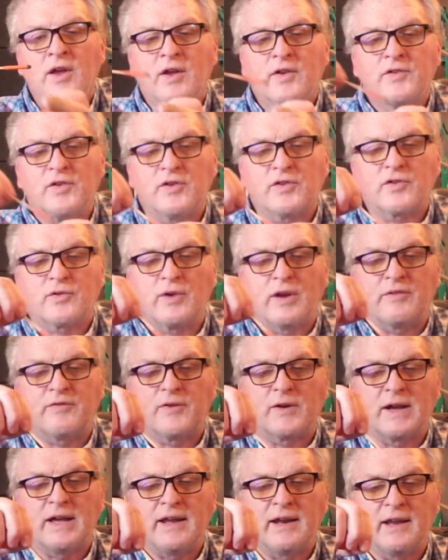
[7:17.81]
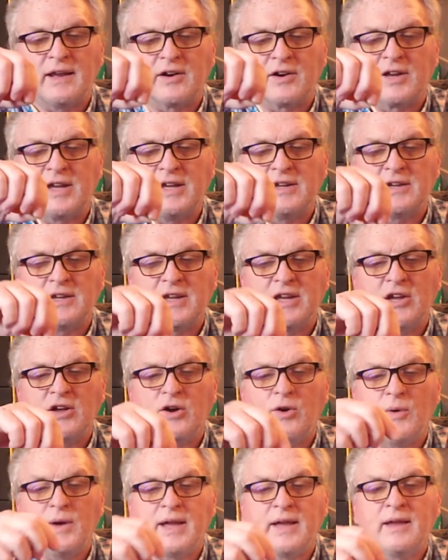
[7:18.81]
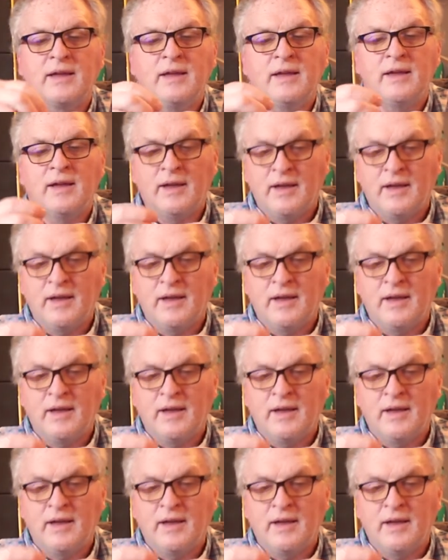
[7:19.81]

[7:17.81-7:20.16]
So it's great for getting your kindling going.